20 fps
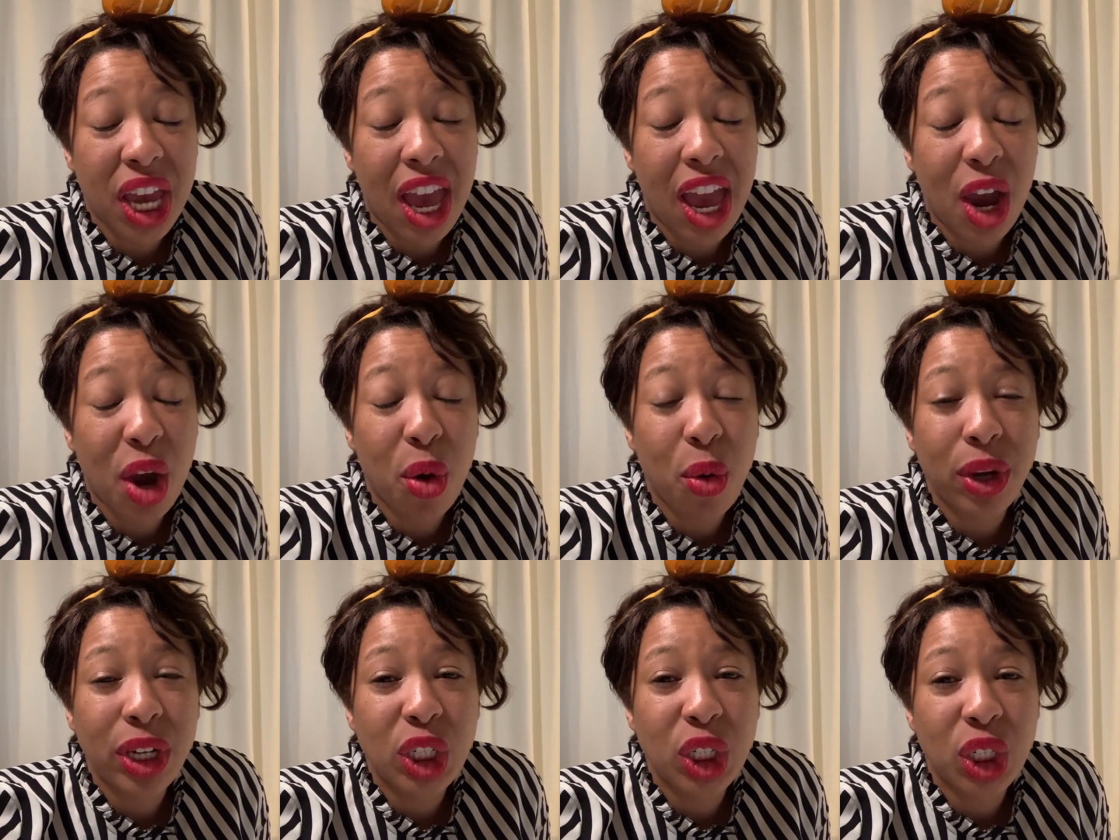A
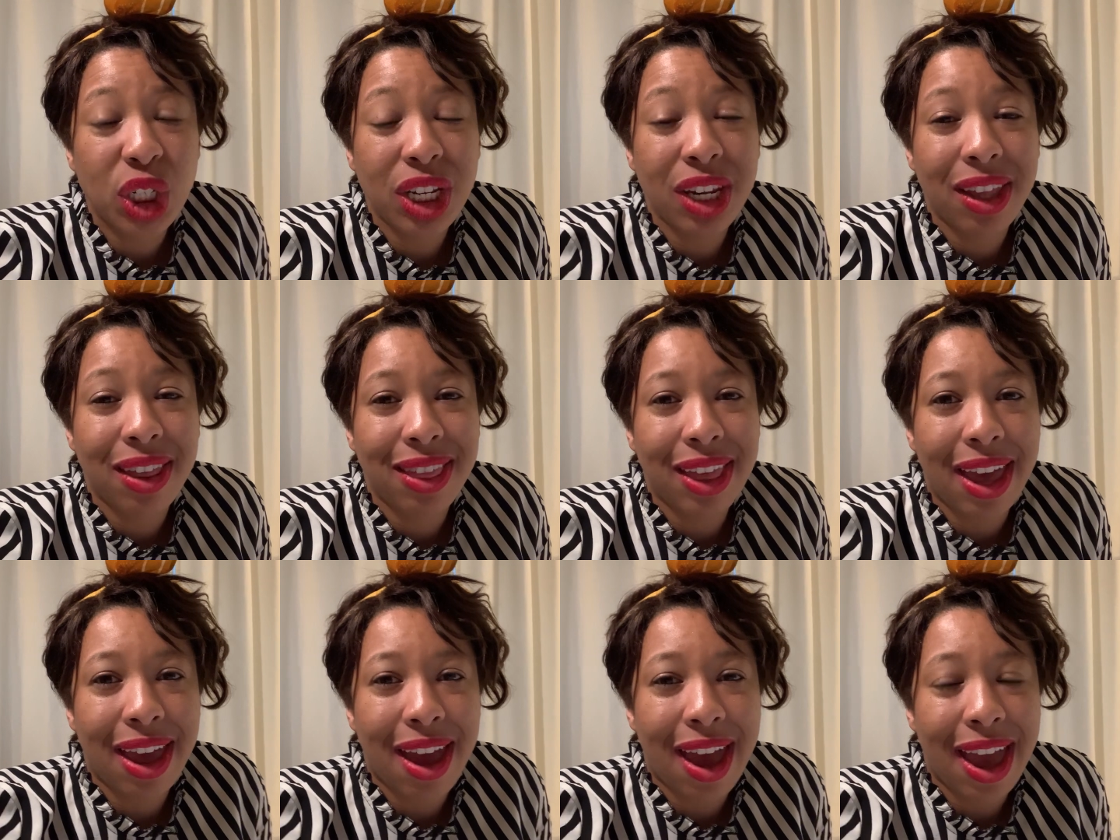question
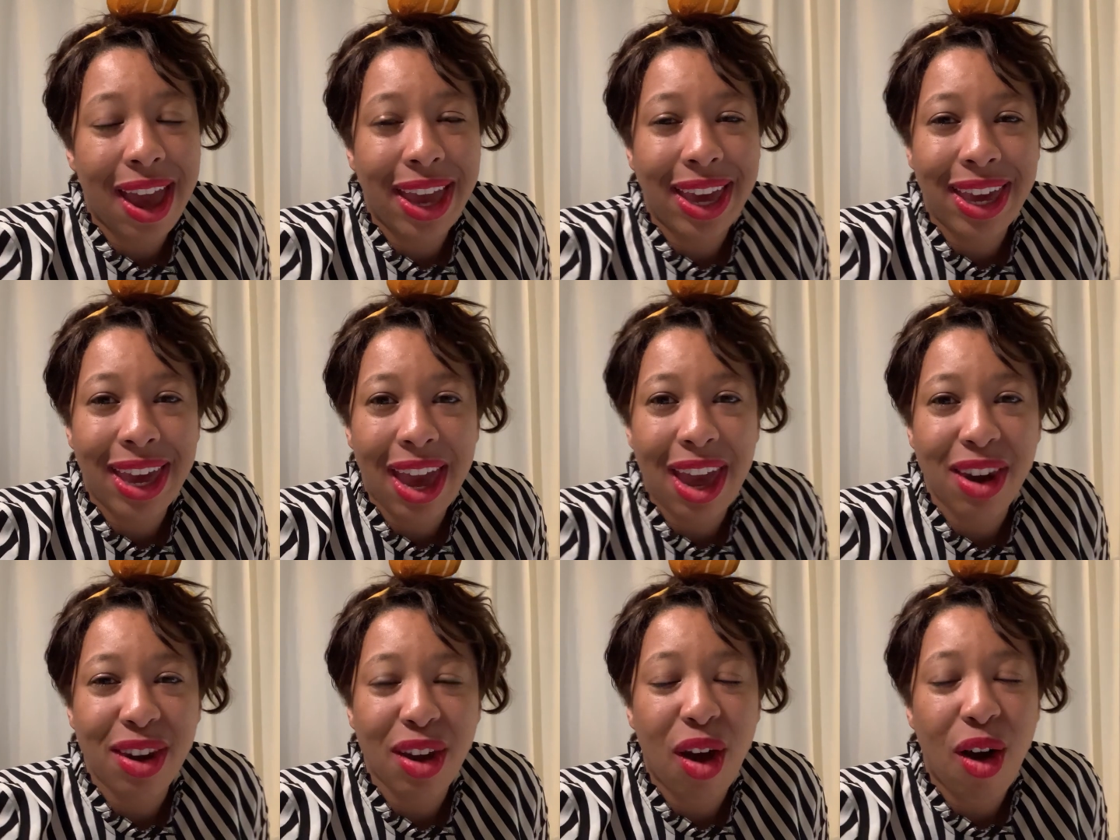that I
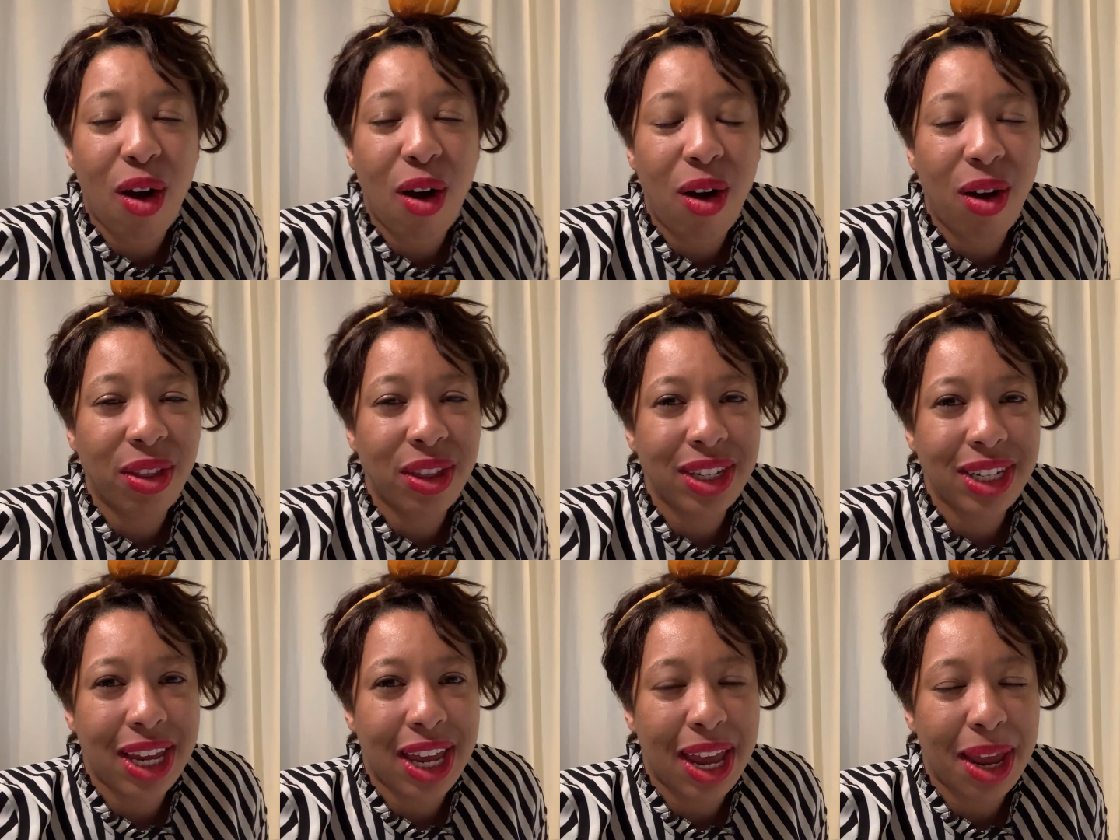get all the
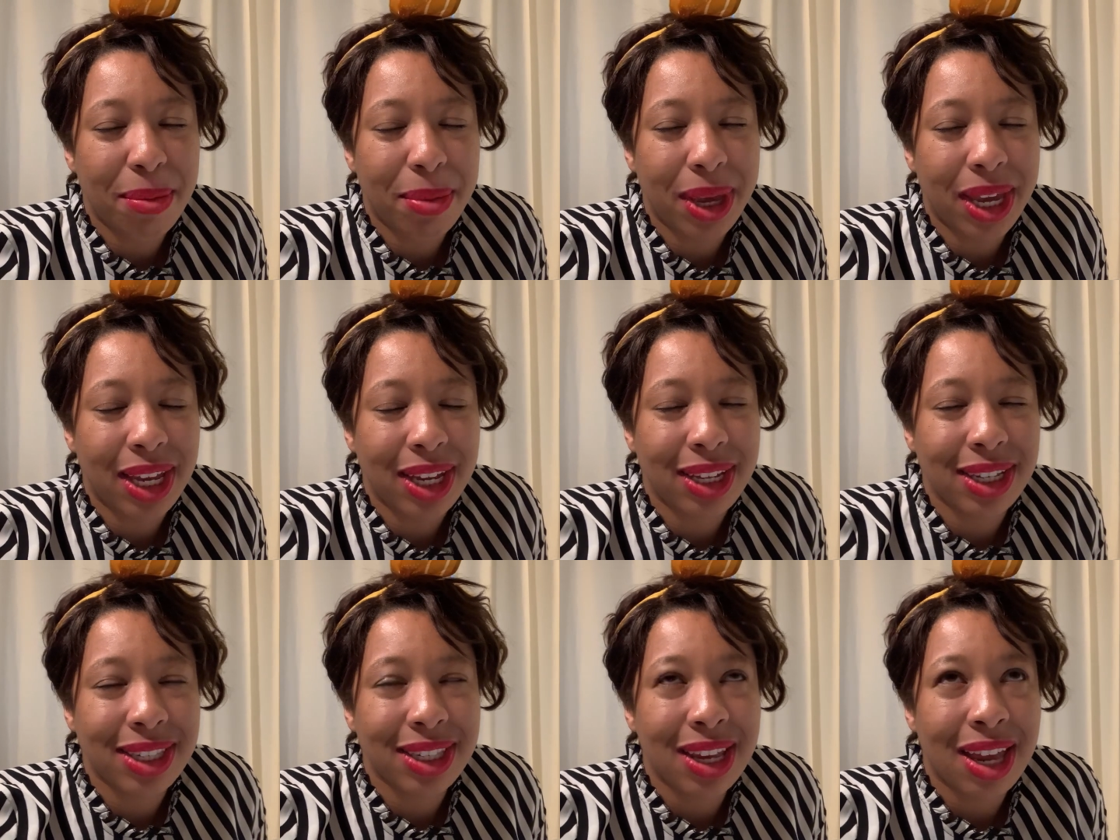time
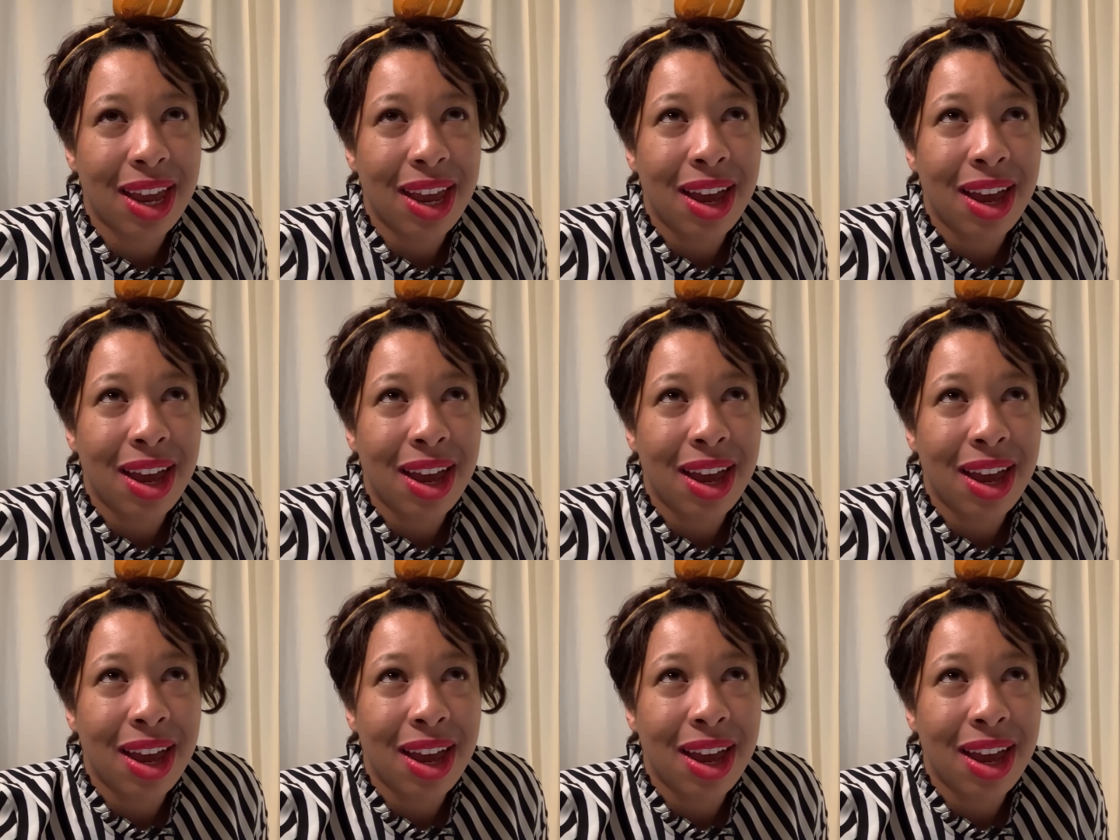is,